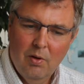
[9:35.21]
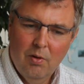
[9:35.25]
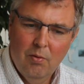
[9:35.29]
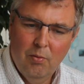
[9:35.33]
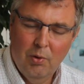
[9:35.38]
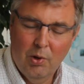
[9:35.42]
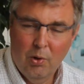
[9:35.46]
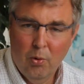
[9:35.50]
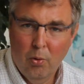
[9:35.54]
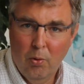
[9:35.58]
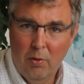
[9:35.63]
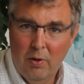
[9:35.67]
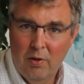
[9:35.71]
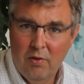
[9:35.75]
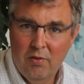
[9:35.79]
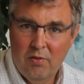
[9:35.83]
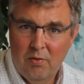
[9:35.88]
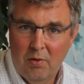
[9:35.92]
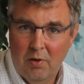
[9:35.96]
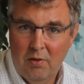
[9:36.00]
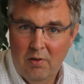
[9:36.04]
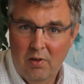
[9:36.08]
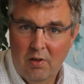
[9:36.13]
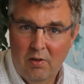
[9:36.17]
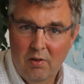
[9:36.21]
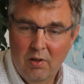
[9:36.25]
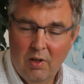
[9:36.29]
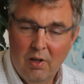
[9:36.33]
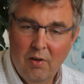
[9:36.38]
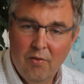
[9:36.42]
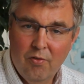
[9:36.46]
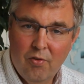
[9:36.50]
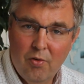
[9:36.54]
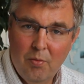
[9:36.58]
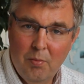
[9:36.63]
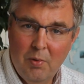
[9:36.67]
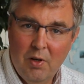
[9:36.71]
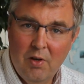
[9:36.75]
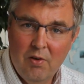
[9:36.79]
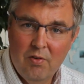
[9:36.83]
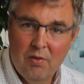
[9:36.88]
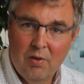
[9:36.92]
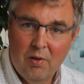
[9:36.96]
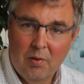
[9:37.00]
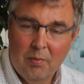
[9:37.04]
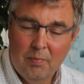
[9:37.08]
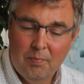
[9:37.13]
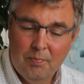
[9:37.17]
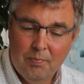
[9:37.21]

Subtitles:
We call this strategic information.